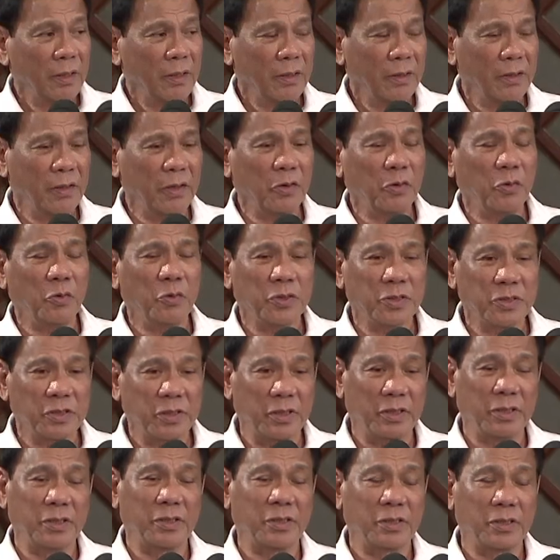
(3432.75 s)
there was
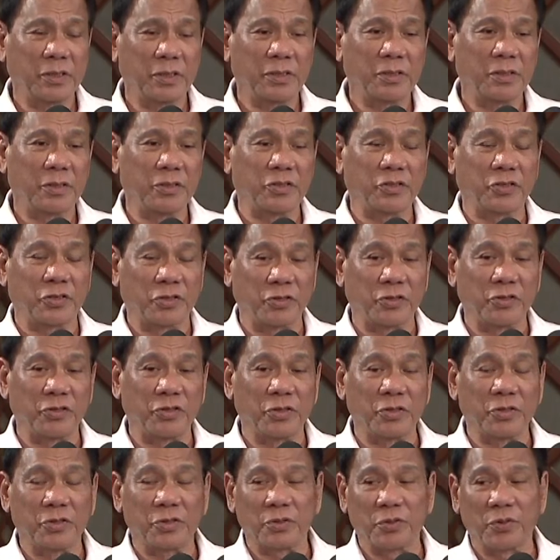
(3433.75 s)
this
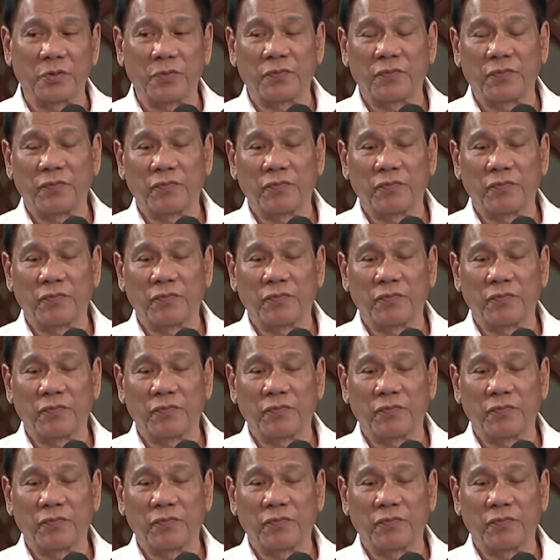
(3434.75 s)
resurgence of